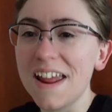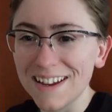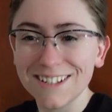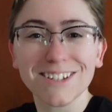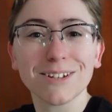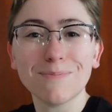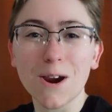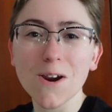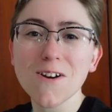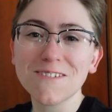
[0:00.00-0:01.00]
And
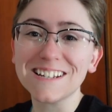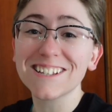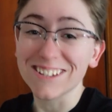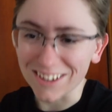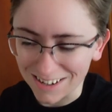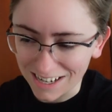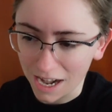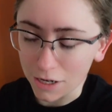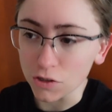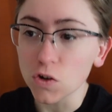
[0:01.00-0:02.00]
tomorrow is
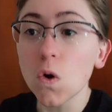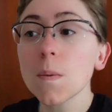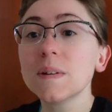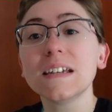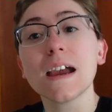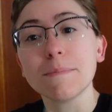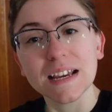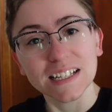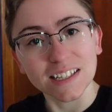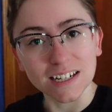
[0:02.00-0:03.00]
Sunday. Normally I
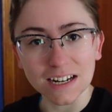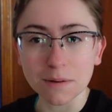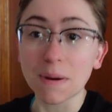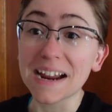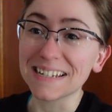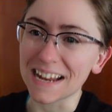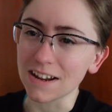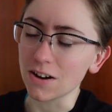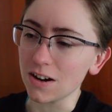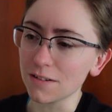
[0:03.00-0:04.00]
make Sunday my
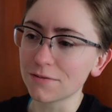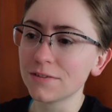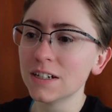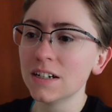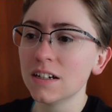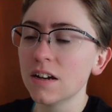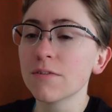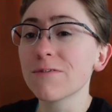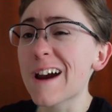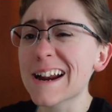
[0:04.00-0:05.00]
day off.
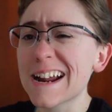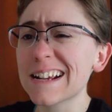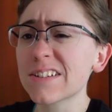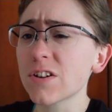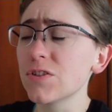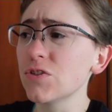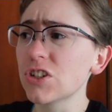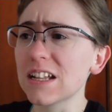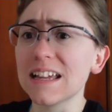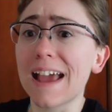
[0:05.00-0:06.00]
Fridays are
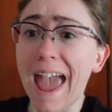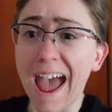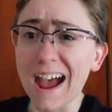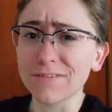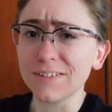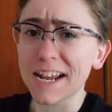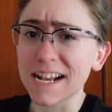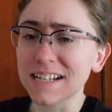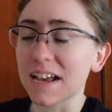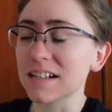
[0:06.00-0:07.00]
usually like half
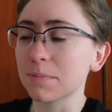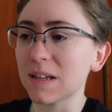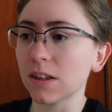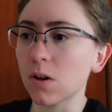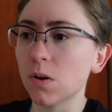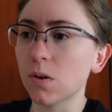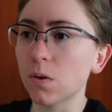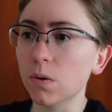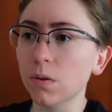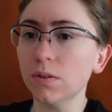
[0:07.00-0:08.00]
days. I spend the
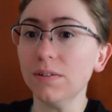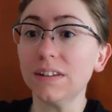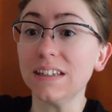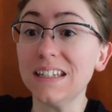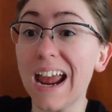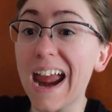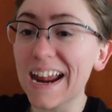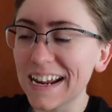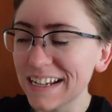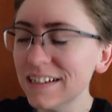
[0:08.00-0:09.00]
whole
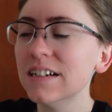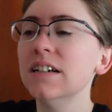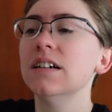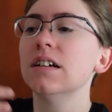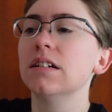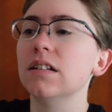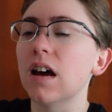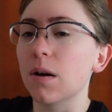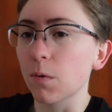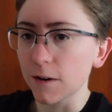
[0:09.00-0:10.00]
day
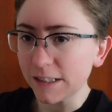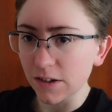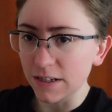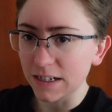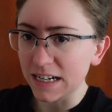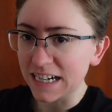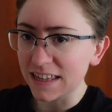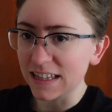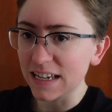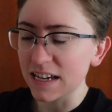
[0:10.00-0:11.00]
not working on
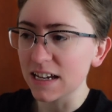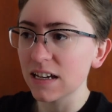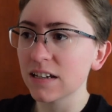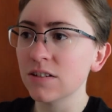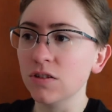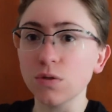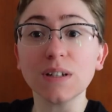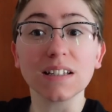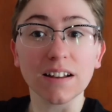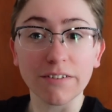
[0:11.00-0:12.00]
anything,
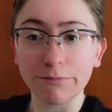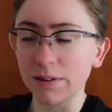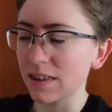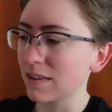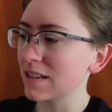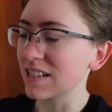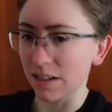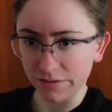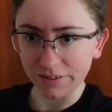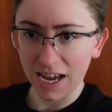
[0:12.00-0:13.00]
doing stuff with
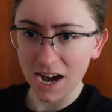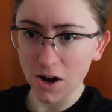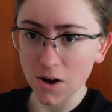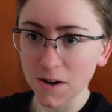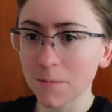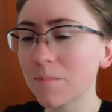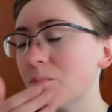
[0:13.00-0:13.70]
self-care.